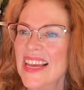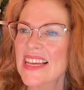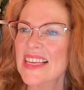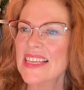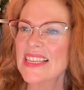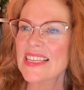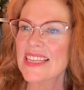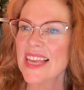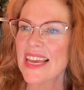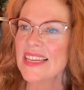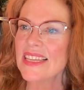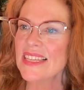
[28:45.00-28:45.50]

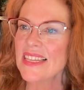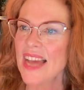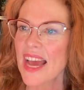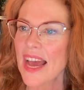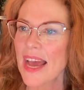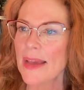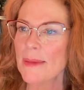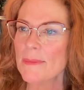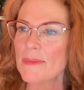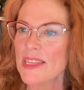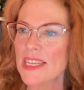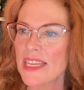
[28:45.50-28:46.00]
Set
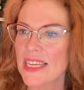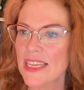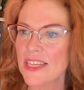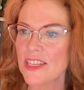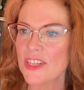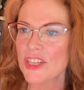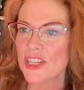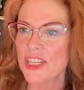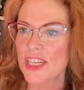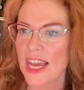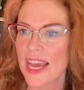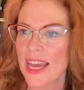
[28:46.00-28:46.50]
times
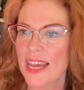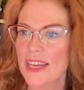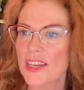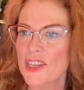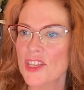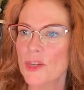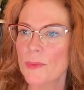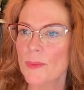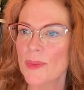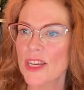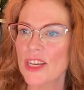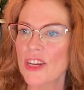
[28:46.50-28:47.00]
each day
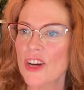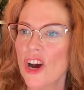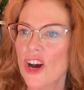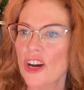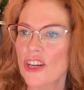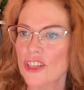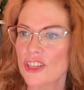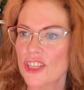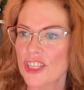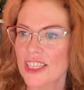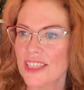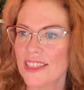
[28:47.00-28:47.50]
to be
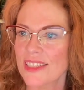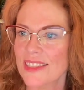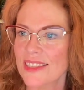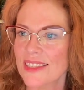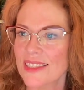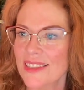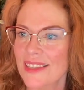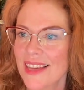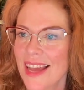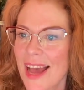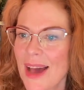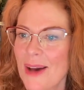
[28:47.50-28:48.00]

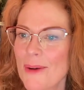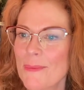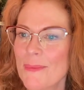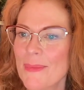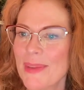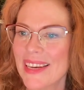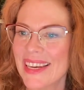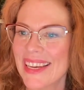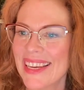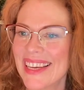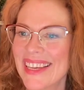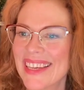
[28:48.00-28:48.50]
conscious. How
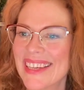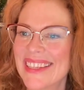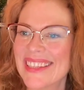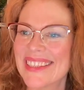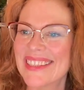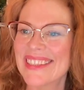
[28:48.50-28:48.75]
many?